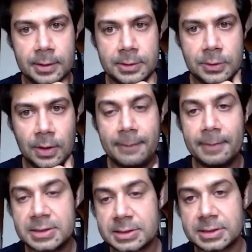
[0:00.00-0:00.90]
So I
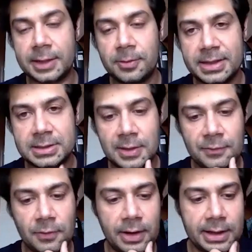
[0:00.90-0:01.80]
message that to
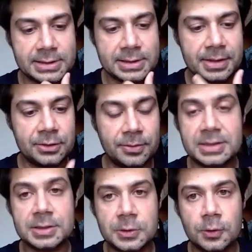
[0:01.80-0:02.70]
myself, or I ask somebody to
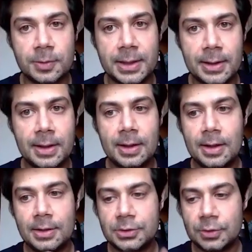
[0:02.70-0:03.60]
message it to me.
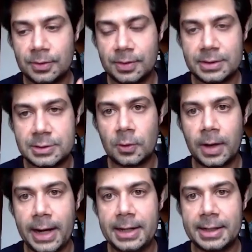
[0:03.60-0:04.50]
So it's so
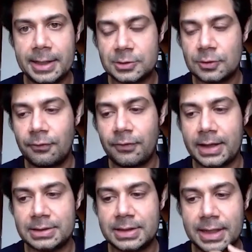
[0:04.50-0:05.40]
handy and so
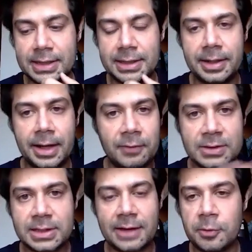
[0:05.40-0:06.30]
fast that I need it. And
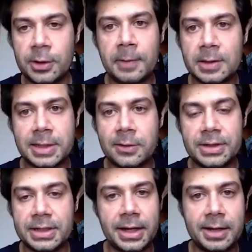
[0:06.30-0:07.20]
once I have the boarding pass, I don't
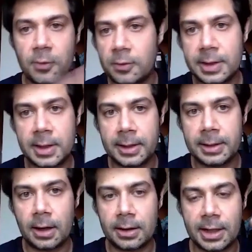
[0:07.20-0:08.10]
need it anymore. Then I
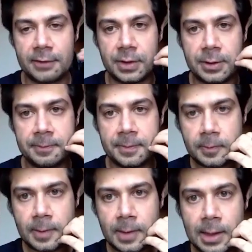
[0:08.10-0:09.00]
archive it.
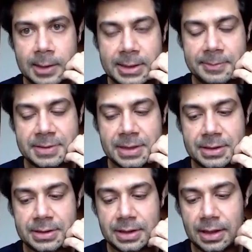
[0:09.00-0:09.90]
Other tips and
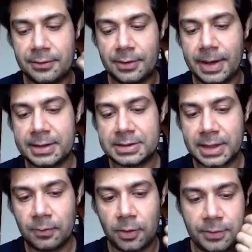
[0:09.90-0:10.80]
reminders that
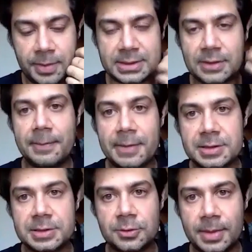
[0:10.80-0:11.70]
I want for myself, I
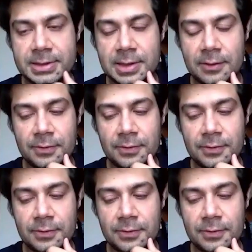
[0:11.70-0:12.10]
message it to myself.